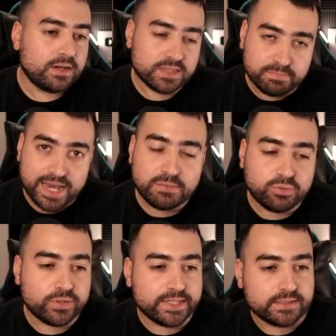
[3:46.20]
the main
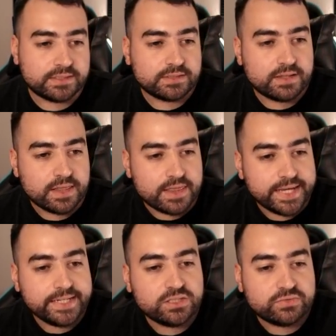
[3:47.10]
point is
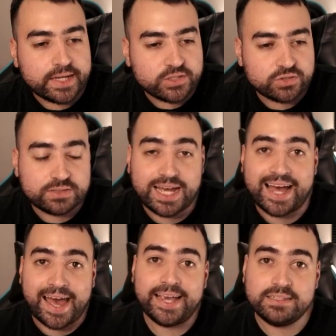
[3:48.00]
these functions
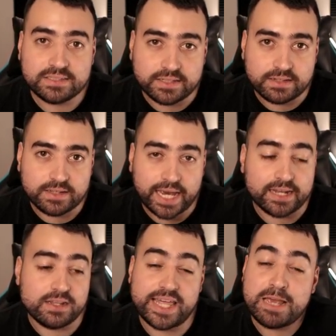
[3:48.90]
are async
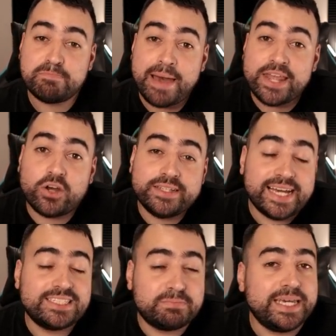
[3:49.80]
and they may not
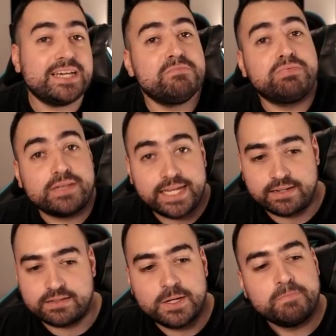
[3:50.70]
yet be
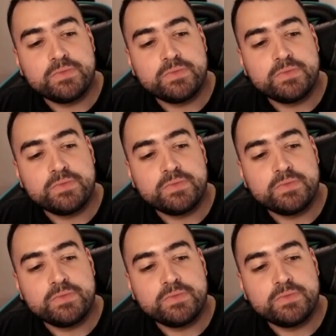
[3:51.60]
completed